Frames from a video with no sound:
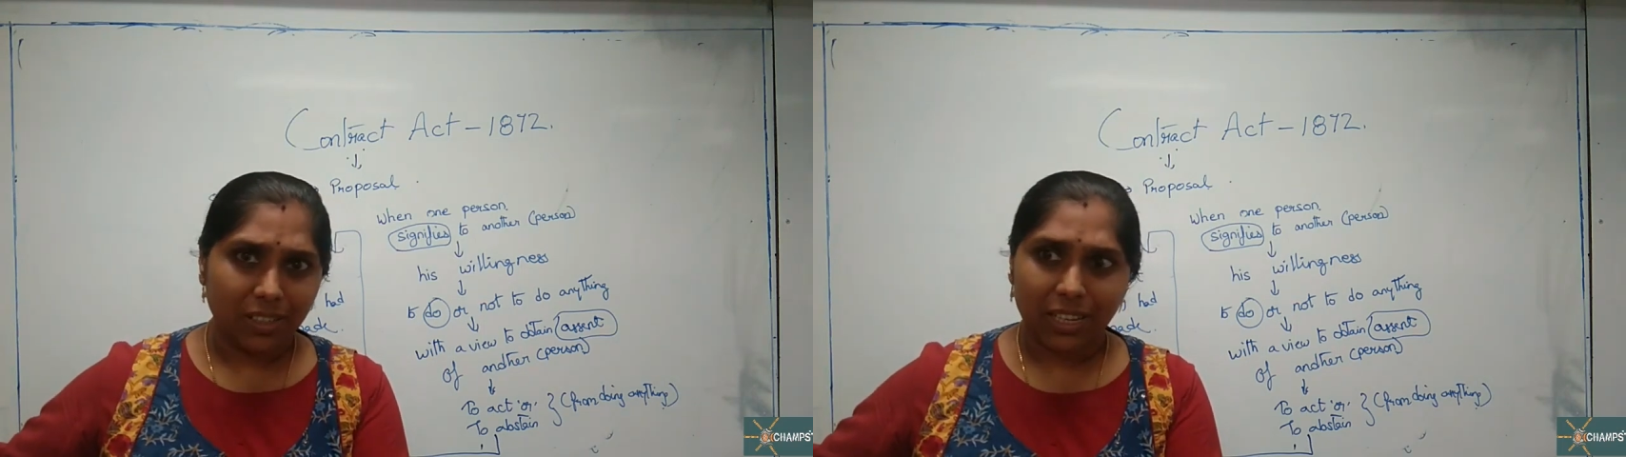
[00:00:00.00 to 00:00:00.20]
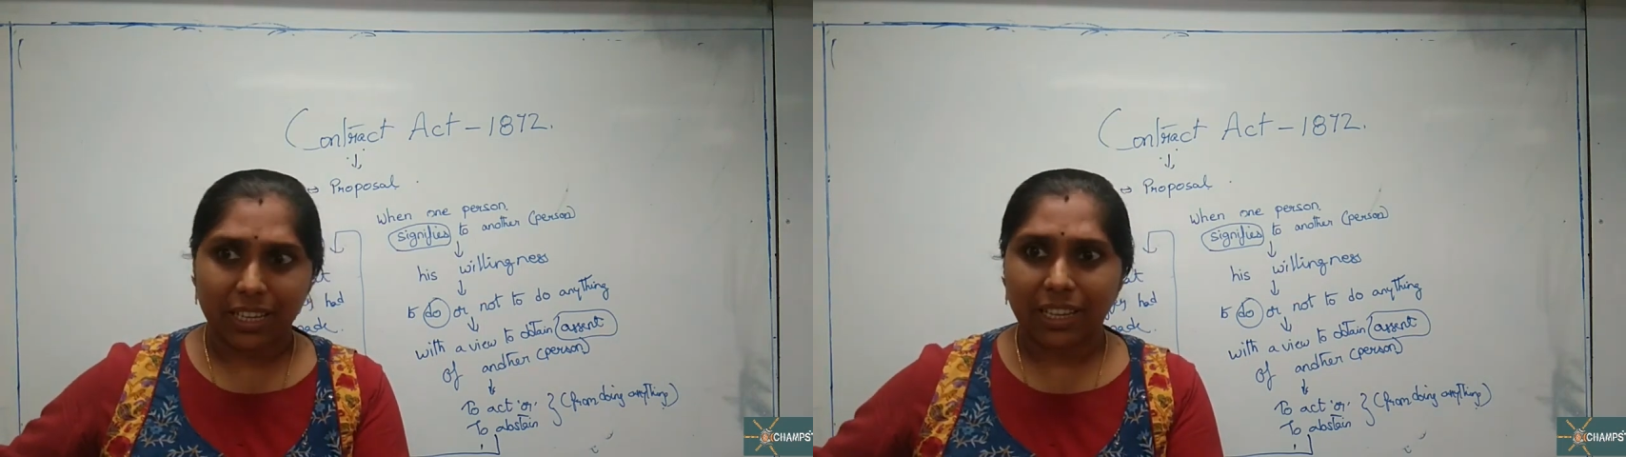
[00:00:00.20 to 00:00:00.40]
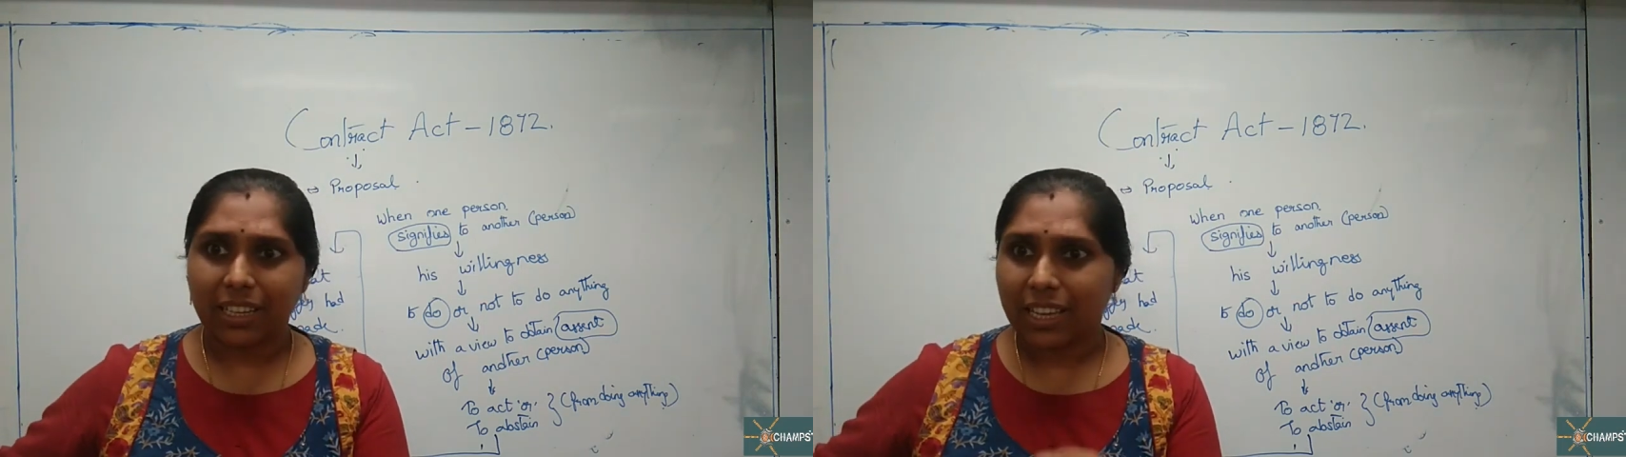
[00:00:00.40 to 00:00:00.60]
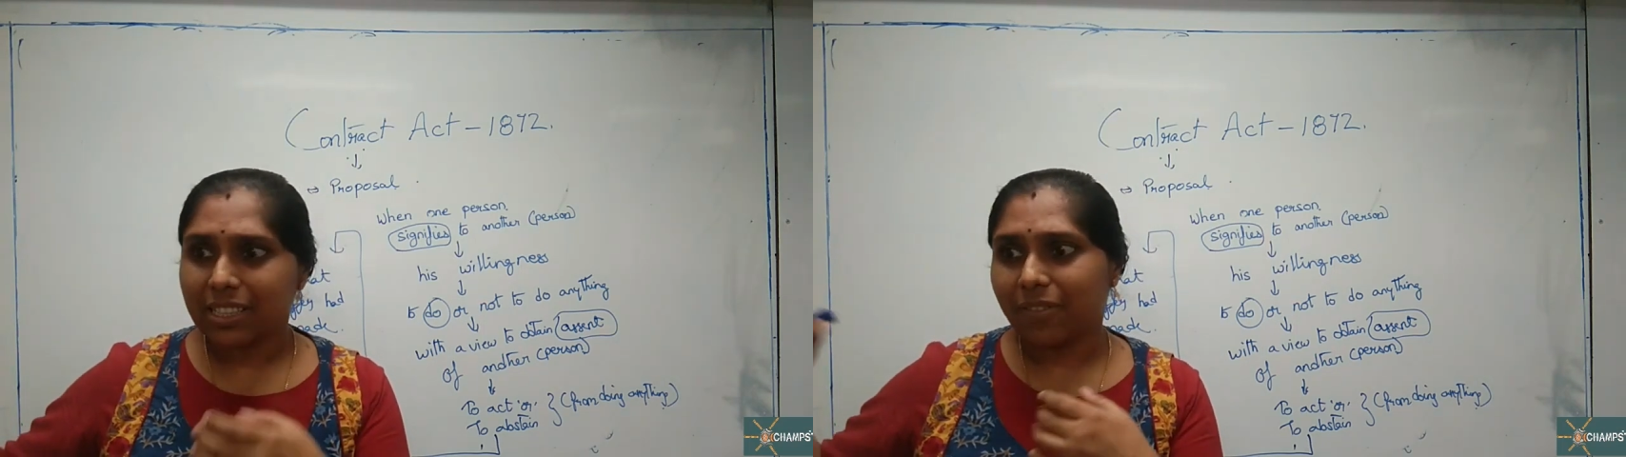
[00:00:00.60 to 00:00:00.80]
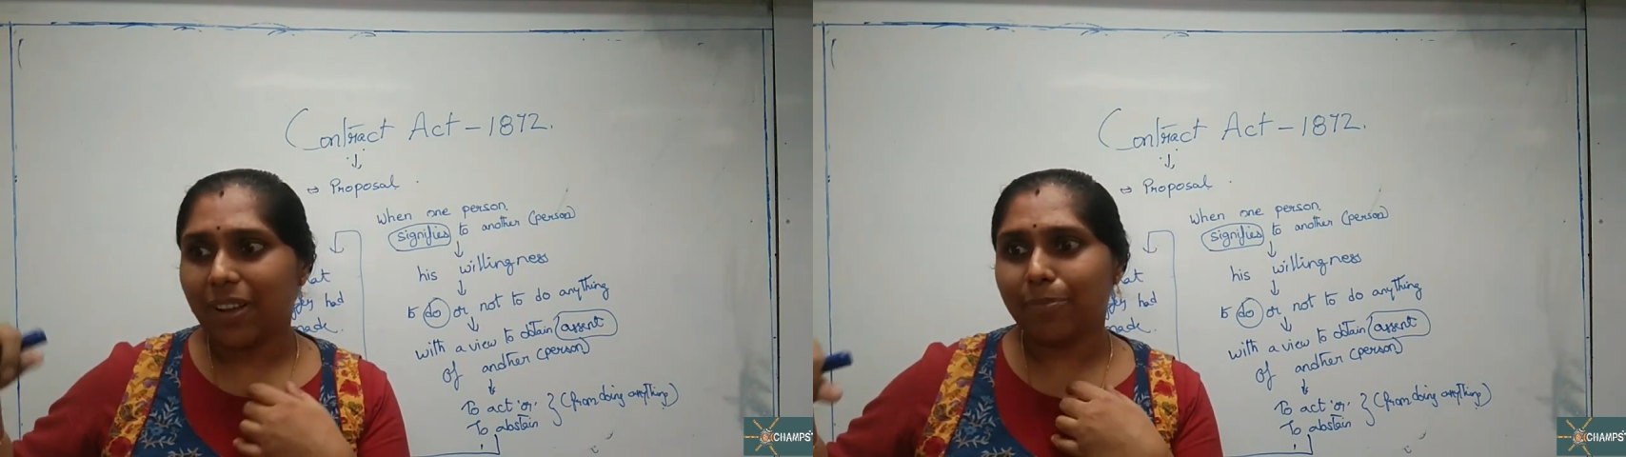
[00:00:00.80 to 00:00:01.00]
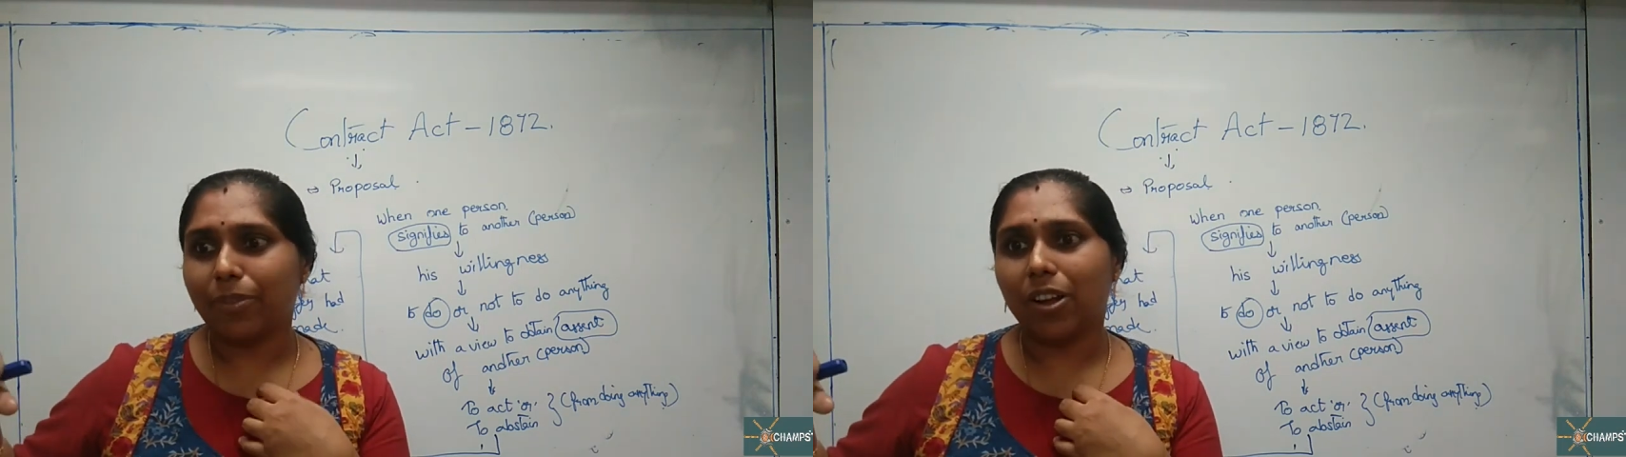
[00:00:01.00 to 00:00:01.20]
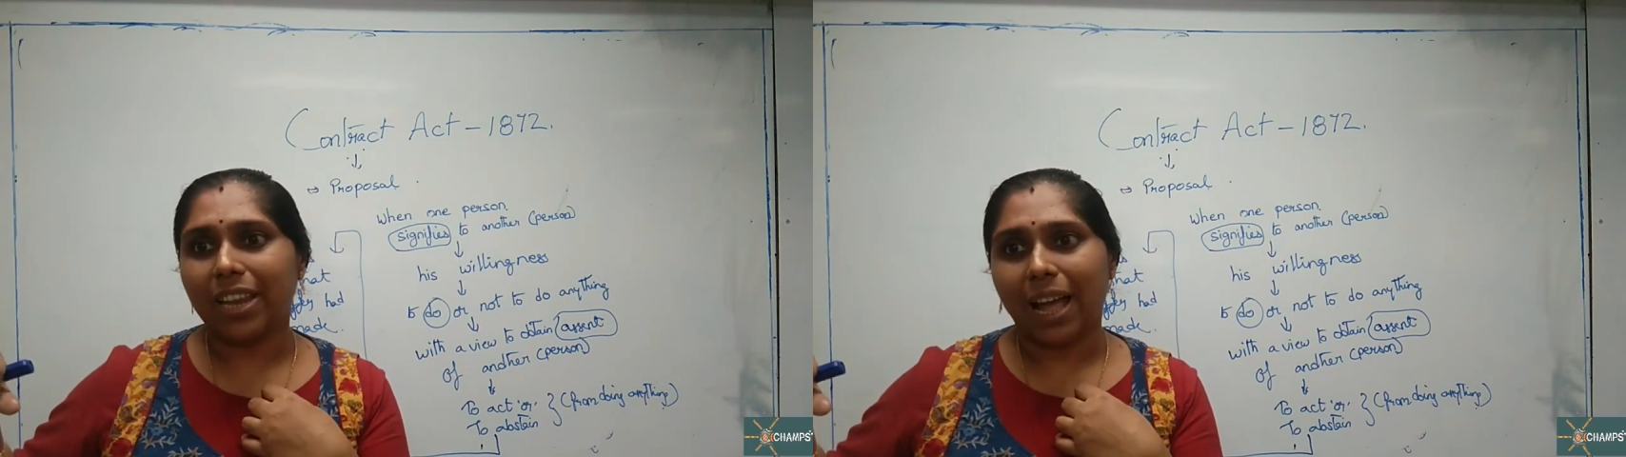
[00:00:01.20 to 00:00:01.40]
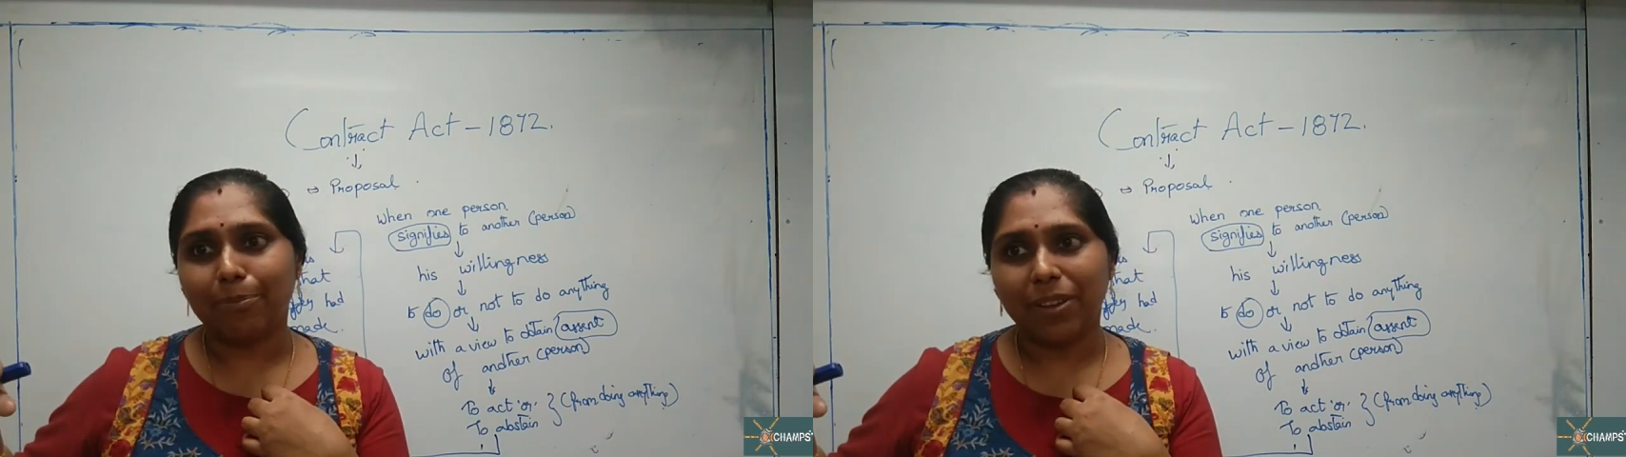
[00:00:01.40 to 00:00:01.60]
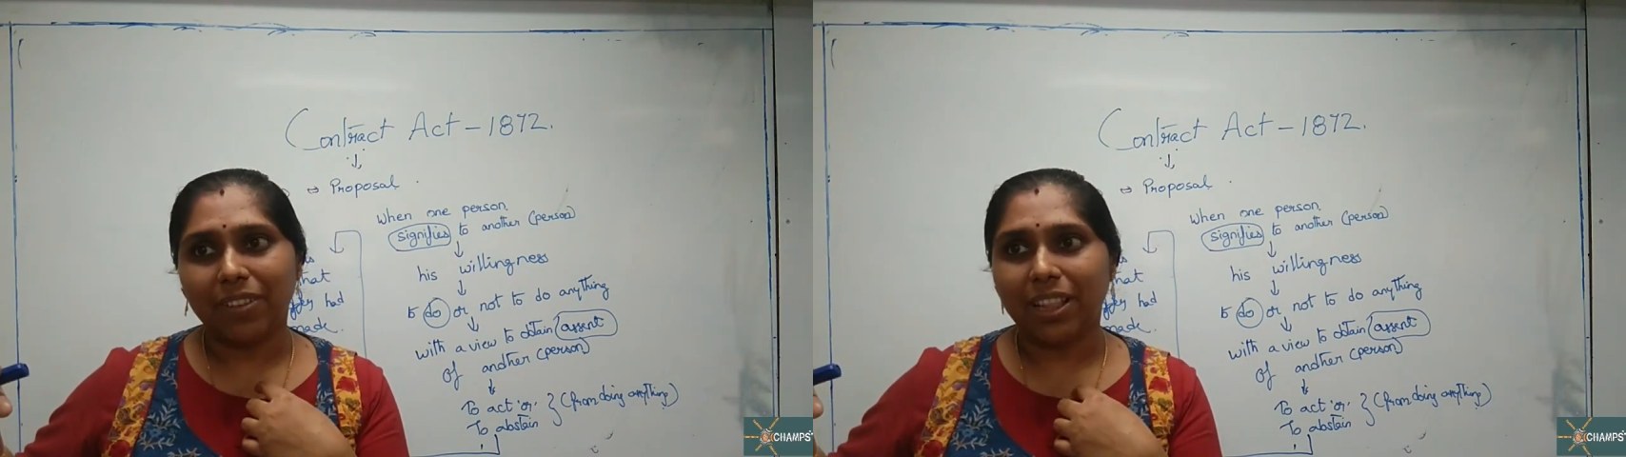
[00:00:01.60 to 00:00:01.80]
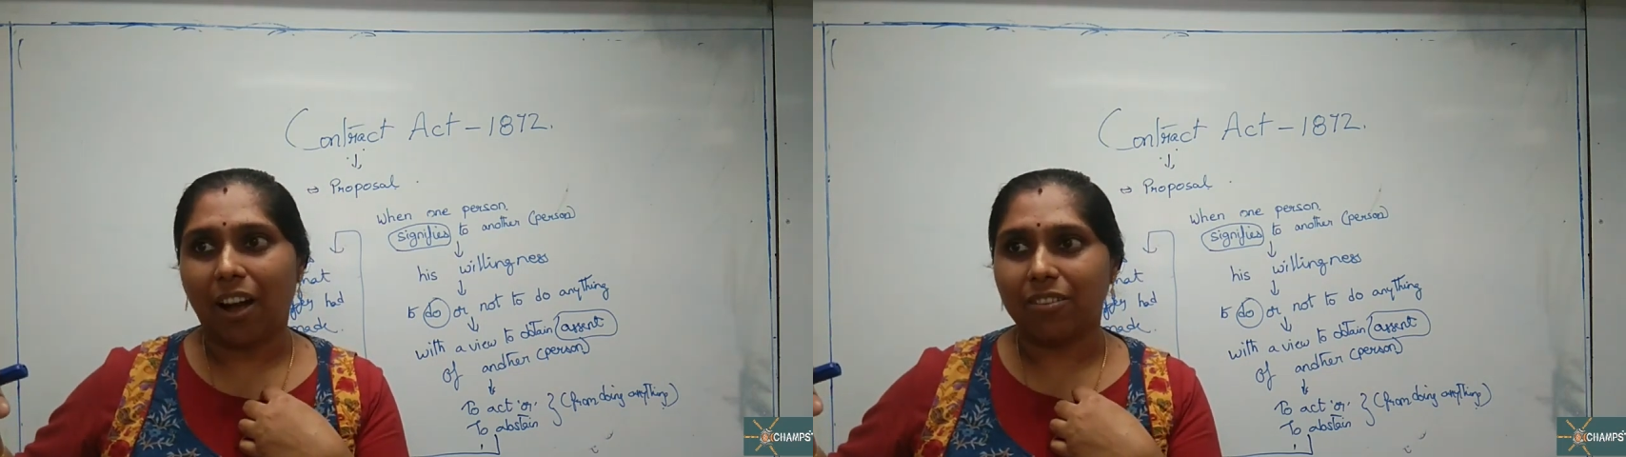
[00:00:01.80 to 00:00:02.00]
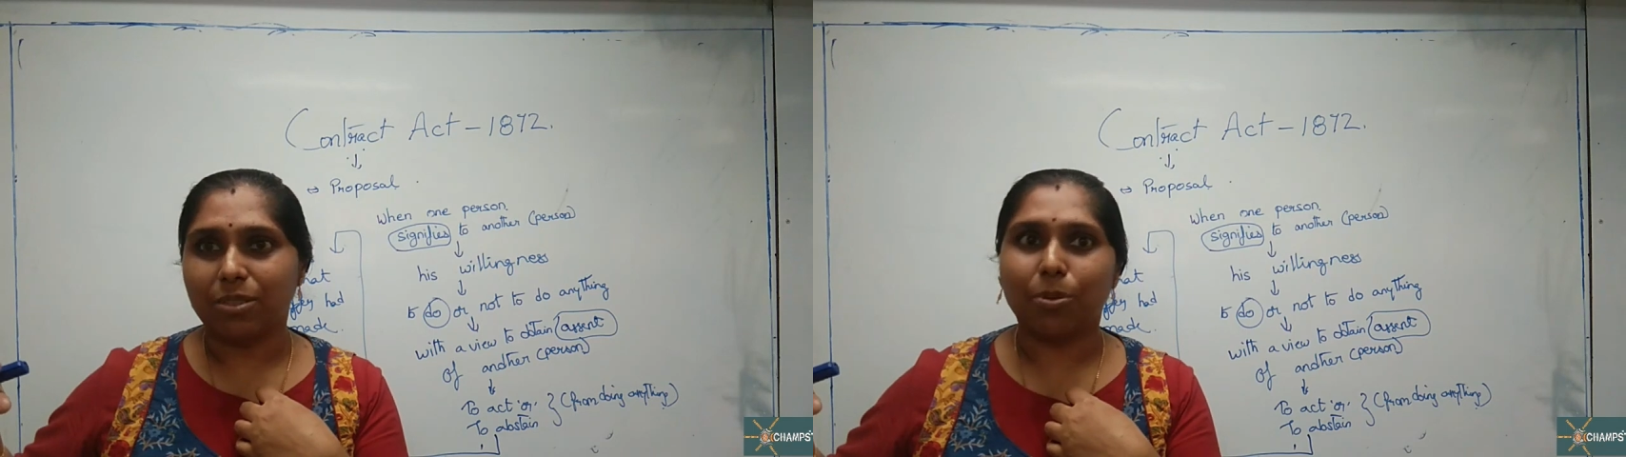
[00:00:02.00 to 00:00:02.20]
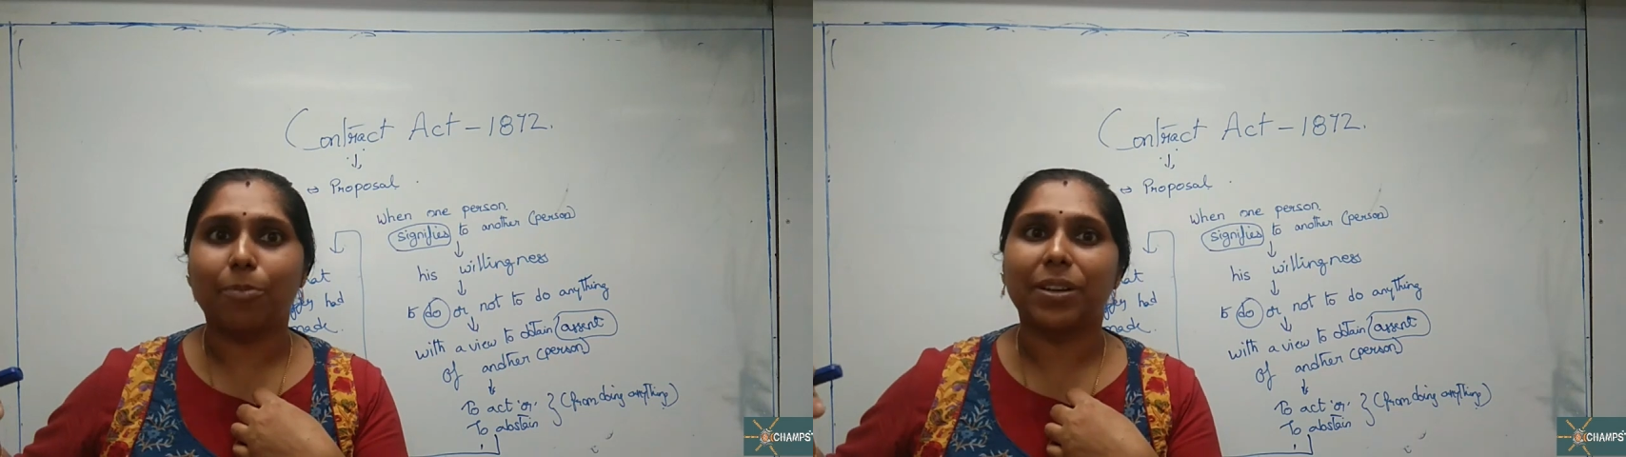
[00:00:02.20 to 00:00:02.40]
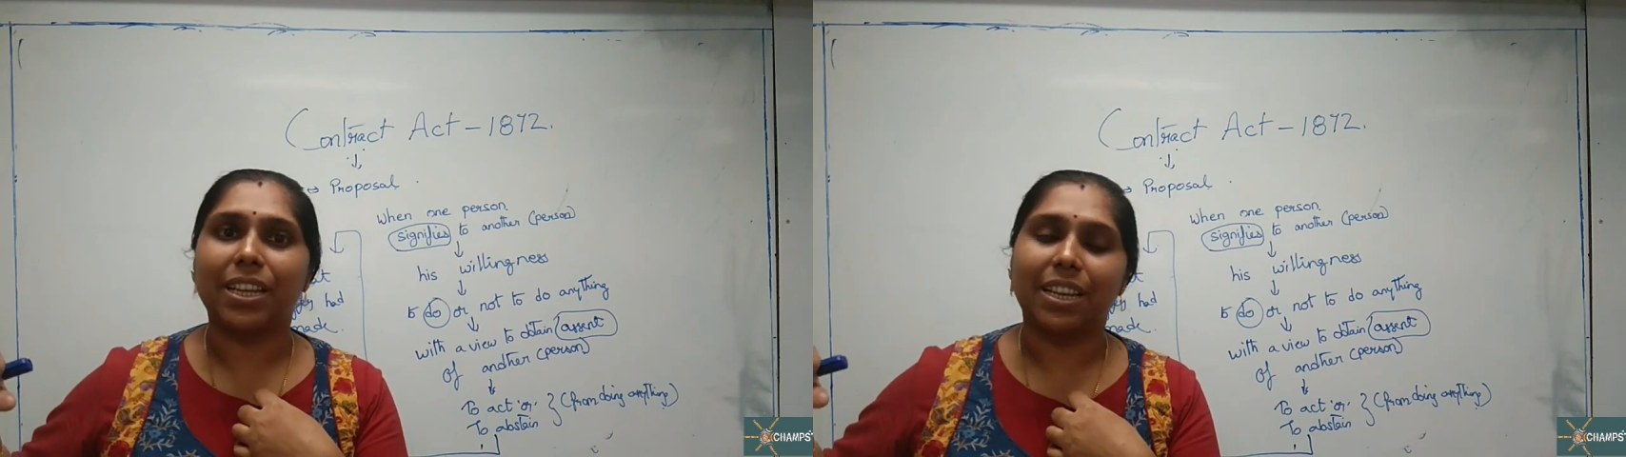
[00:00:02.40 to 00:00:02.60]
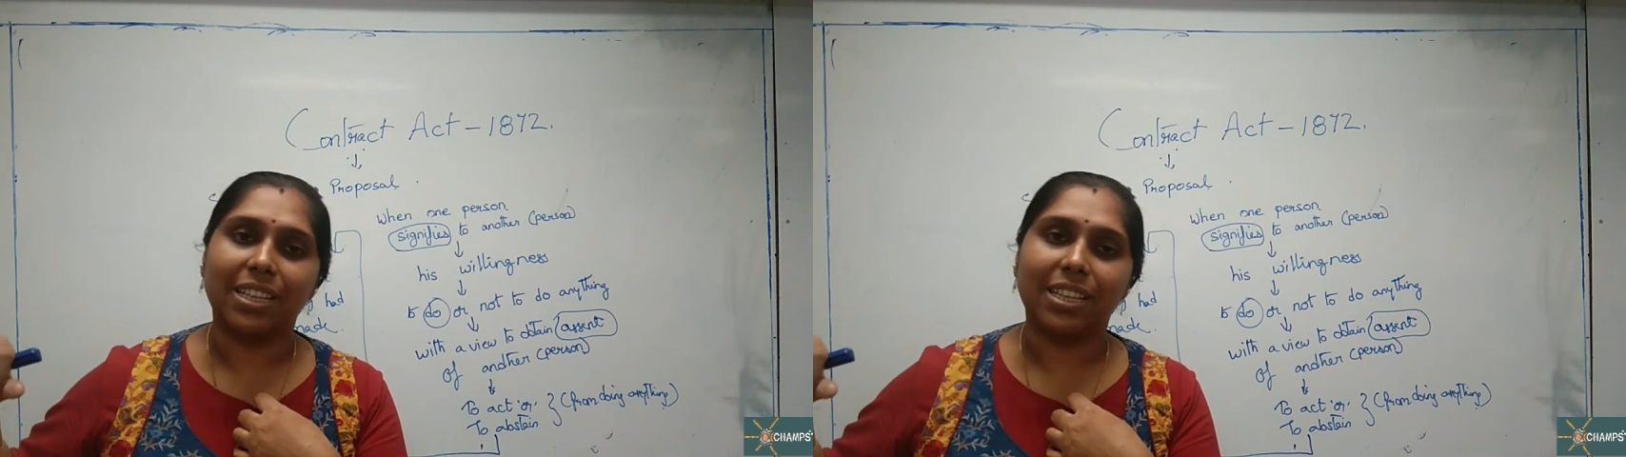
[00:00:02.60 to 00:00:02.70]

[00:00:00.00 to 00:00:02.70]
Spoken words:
Like in case if I'm not happy with the house property,